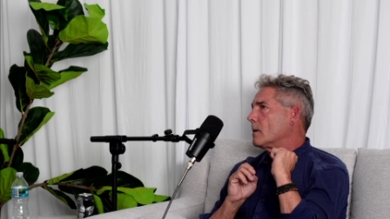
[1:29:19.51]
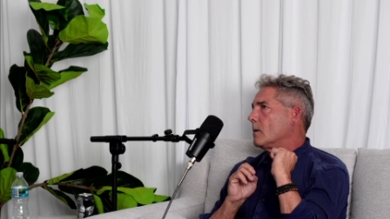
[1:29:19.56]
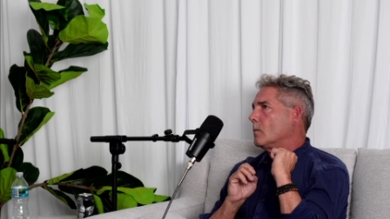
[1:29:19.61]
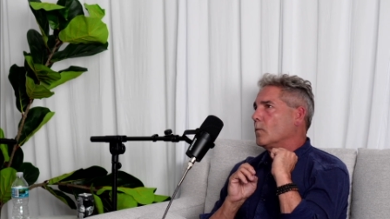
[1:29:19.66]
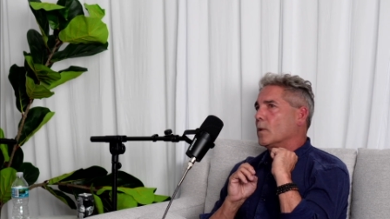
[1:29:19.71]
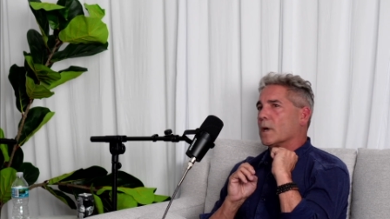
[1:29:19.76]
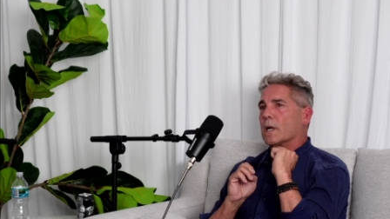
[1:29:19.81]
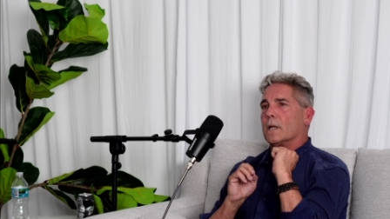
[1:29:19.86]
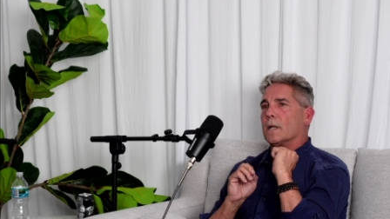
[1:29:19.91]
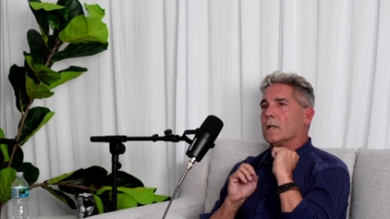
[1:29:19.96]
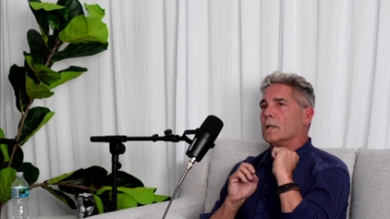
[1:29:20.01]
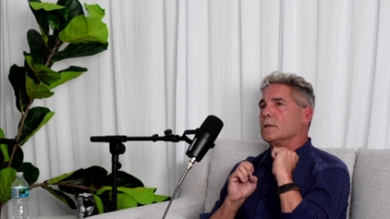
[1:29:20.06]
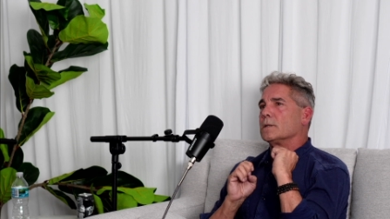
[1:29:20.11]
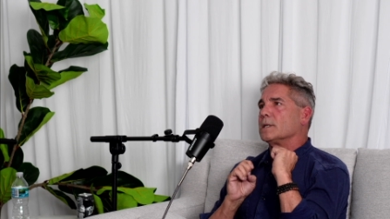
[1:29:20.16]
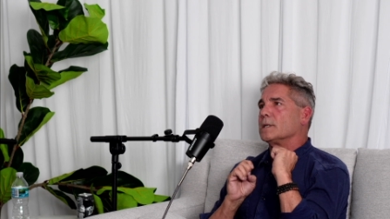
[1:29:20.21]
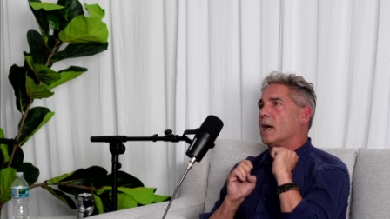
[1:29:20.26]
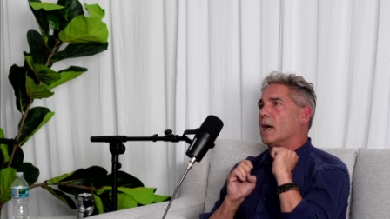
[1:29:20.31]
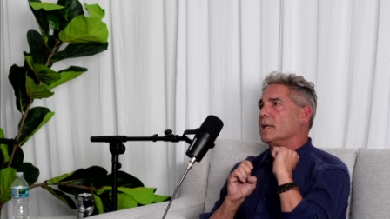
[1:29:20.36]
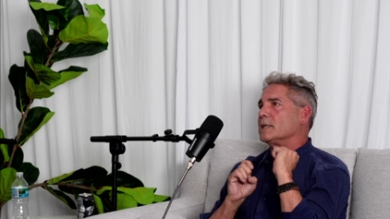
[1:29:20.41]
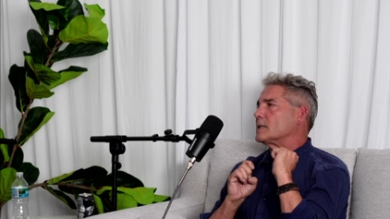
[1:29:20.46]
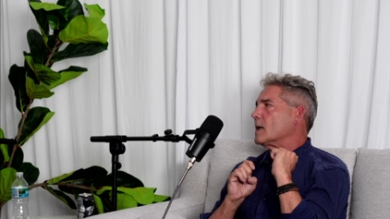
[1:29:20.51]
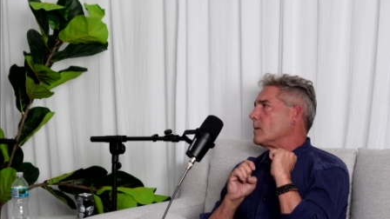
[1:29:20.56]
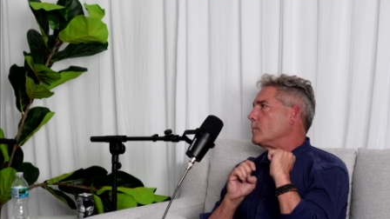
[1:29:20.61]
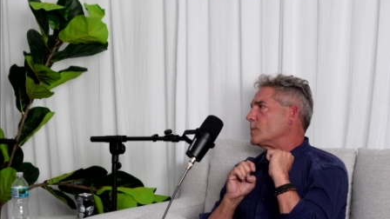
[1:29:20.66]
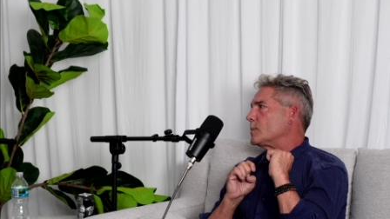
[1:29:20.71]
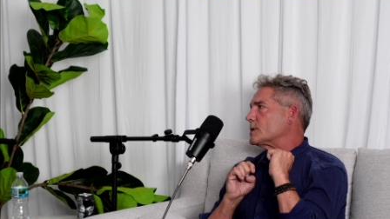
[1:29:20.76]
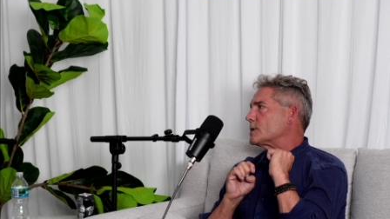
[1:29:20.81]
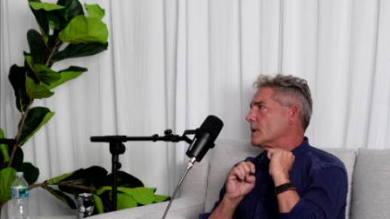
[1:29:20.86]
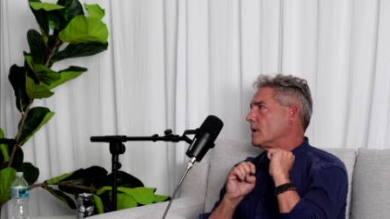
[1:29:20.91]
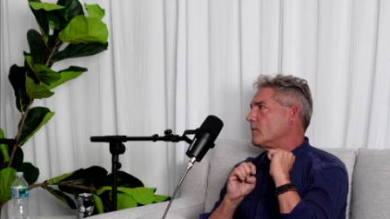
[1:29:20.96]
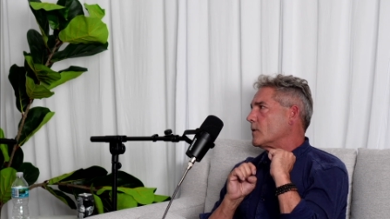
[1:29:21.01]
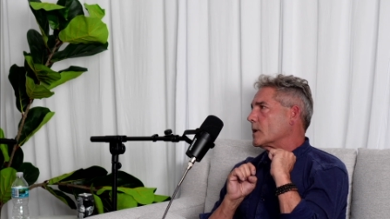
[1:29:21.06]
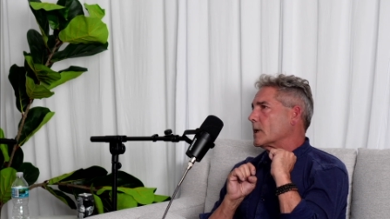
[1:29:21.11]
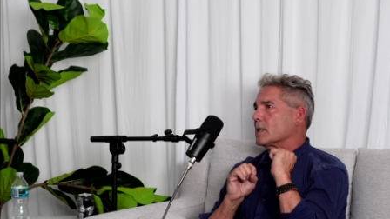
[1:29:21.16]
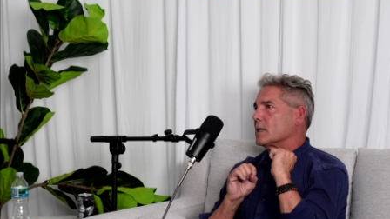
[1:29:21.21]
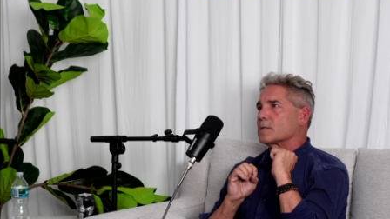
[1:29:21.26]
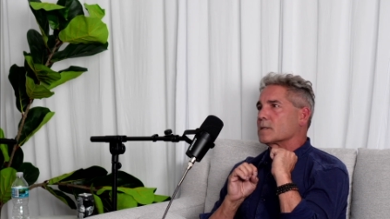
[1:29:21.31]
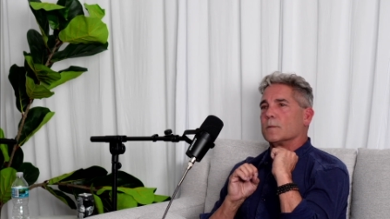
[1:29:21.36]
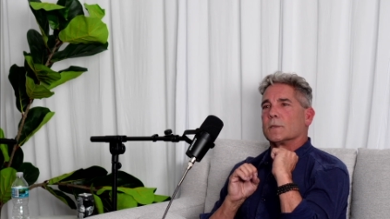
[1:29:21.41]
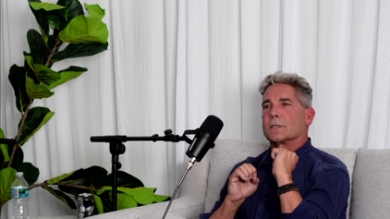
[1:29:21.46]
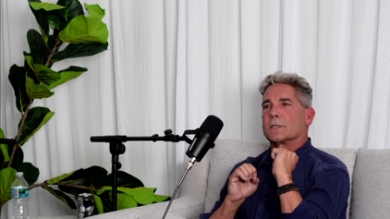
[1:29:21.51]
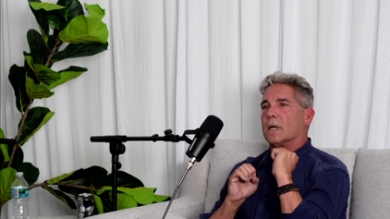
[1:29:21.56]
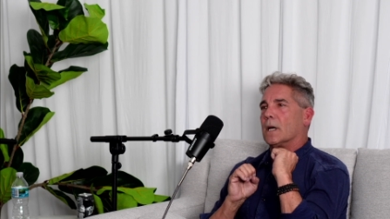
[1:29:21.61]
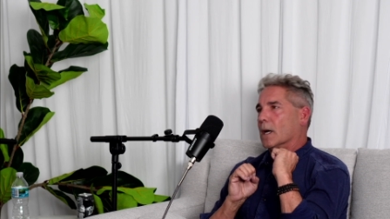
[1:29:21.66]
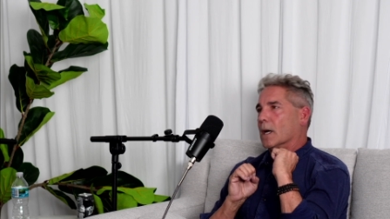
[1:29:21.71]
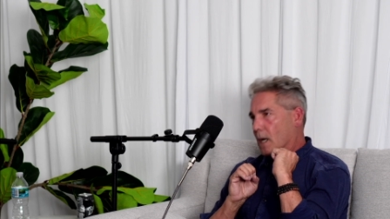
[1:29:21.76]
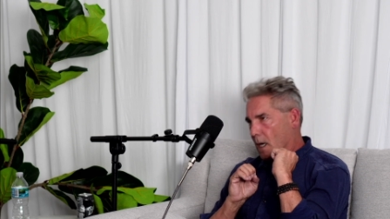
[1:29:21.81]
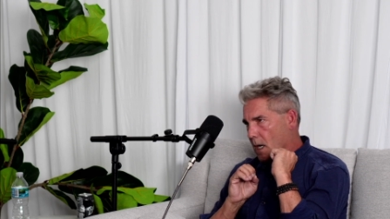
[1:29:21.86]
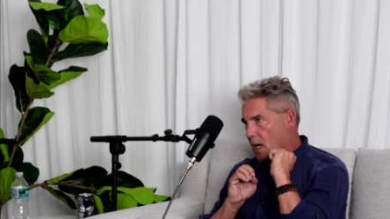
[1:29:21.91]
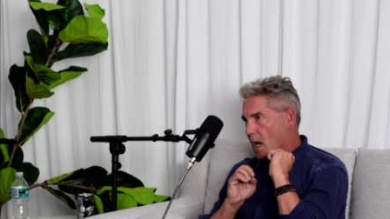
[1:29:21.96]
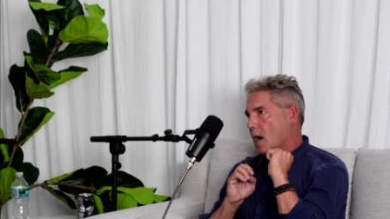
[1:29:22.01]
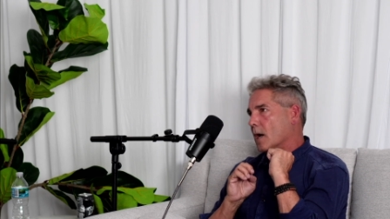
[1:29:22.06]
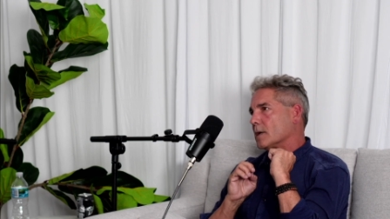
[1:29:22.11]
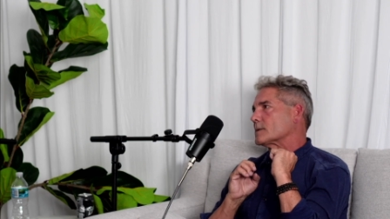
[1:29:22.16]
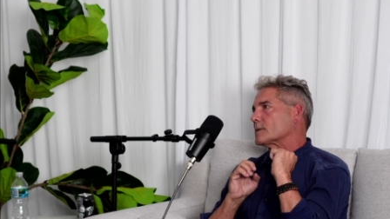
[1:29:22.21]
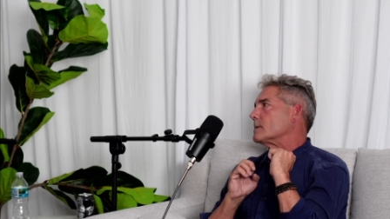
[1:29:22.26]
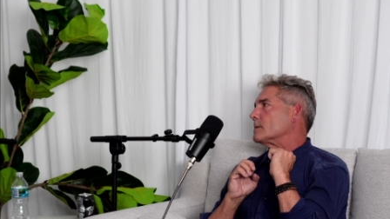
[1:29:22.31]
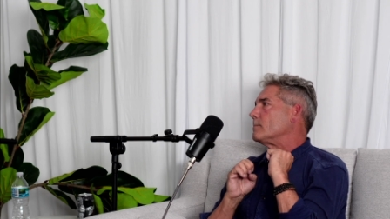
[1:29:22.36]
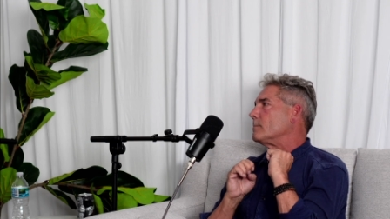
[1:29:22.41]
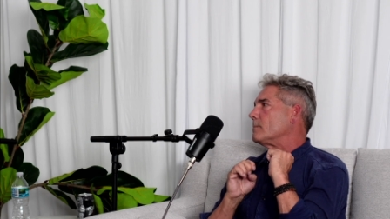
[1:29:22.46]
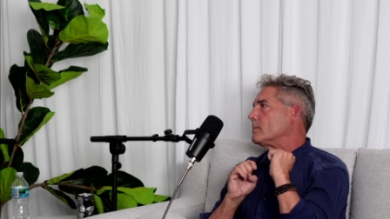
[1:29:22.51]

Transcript: We're going to lose 97% of our customers. Awesome.